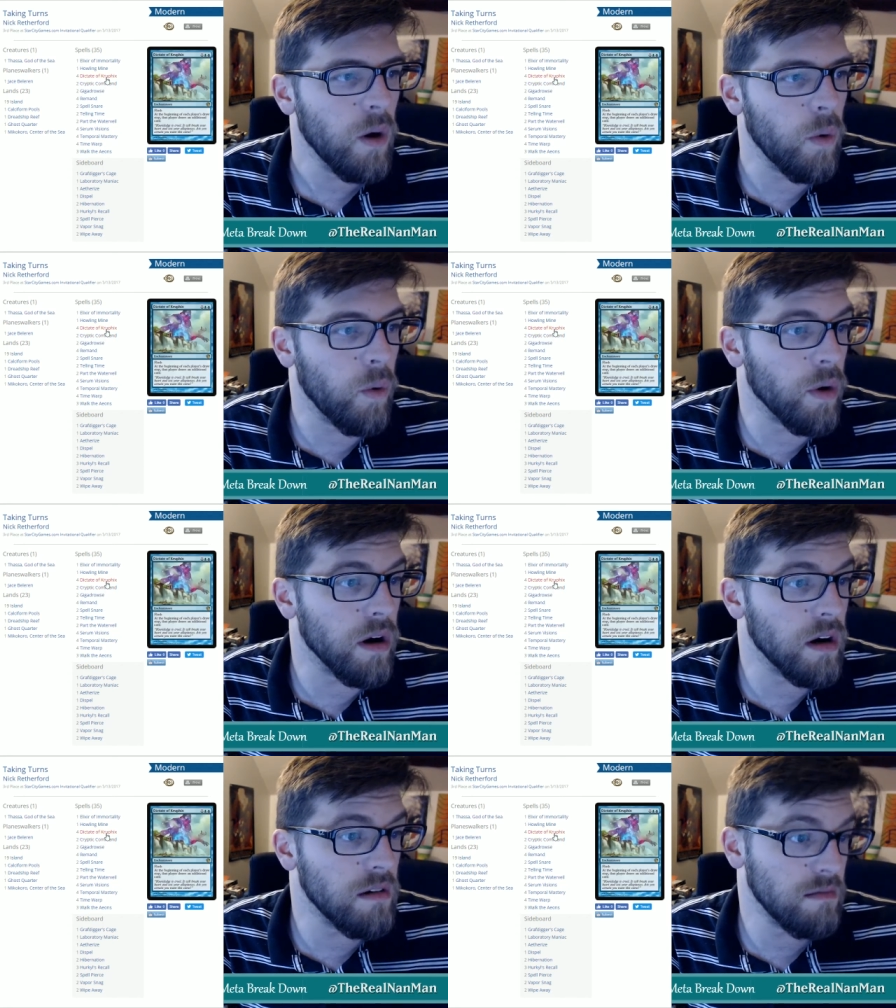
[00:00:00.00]

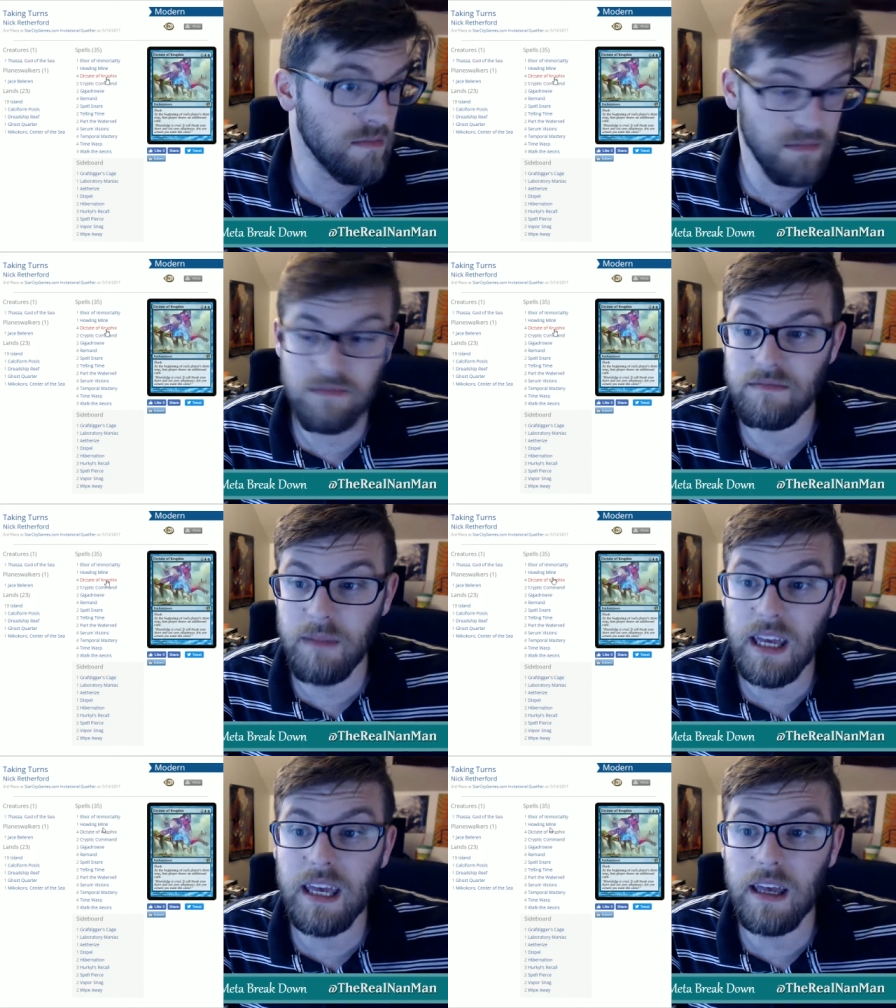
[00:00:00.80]
or
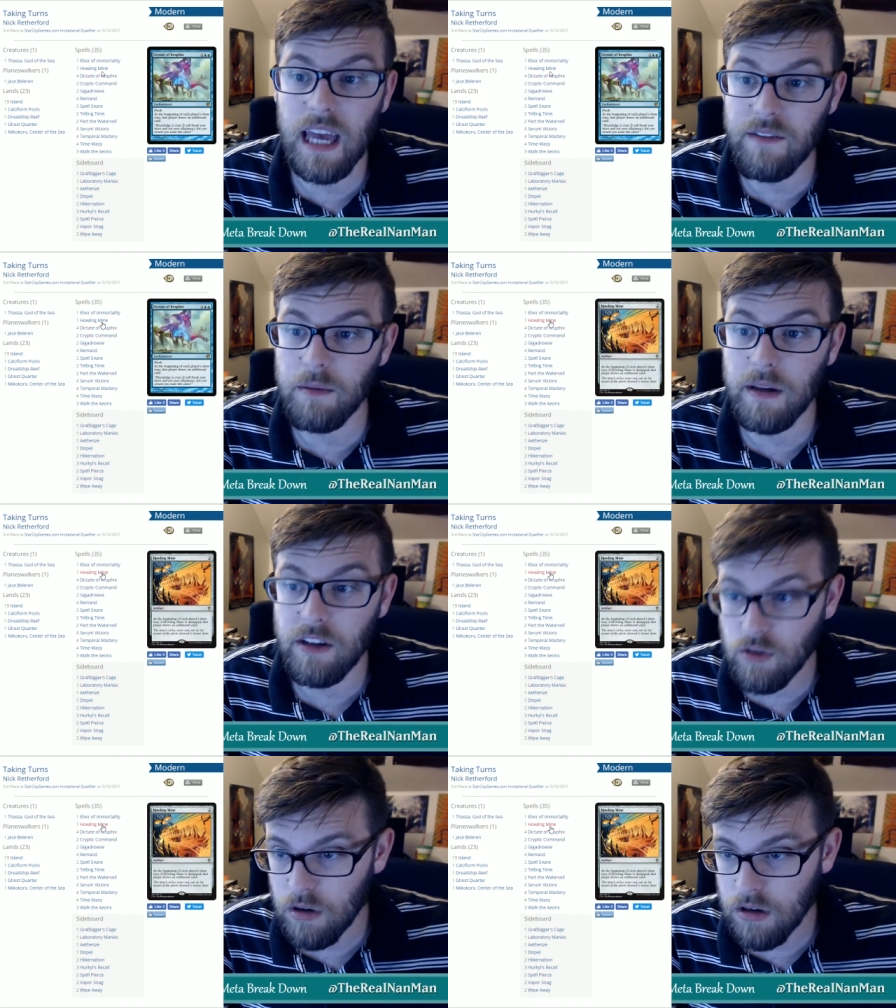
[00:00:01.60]
making everybody
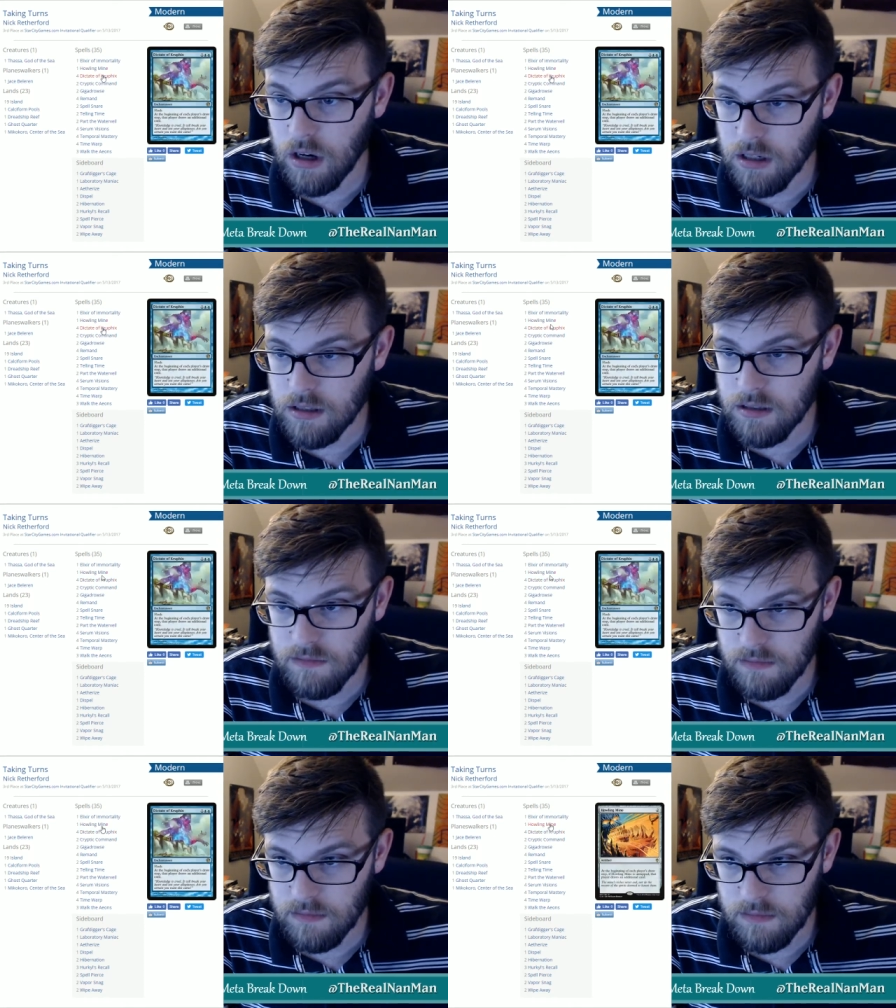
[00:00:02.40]
draw cards,
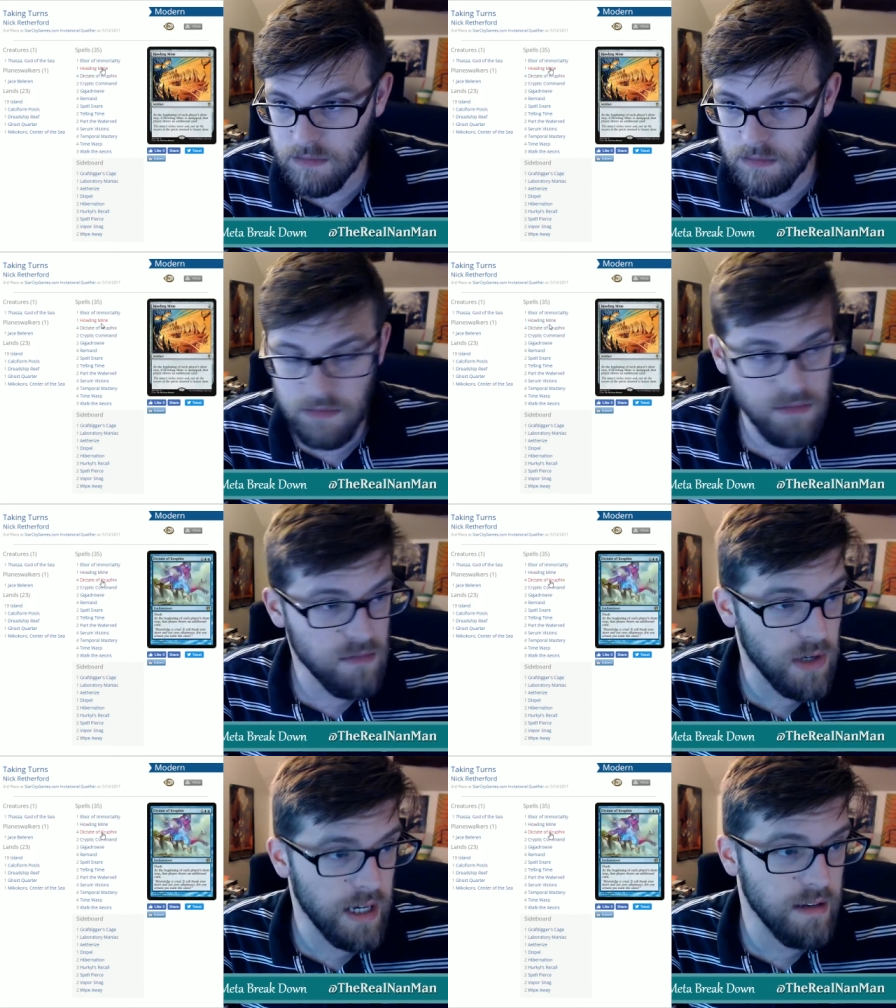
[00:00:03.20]
right?